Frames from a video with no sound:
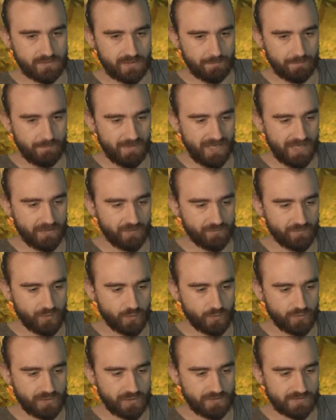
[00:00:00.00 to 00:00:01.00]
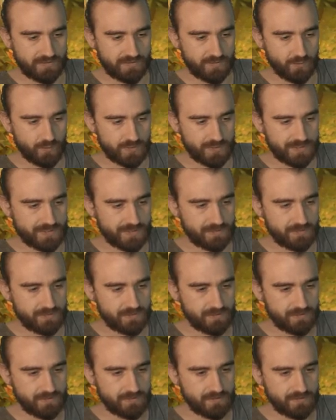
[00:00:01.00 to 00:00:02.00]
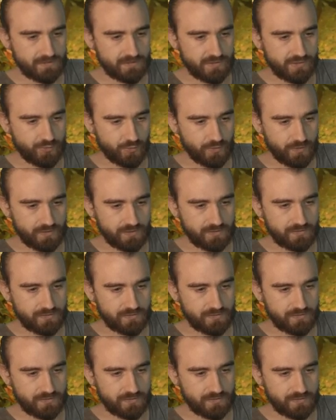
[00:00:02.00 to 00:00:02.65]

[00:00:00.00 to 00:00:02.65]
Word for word: Man of no cares he was. Sure,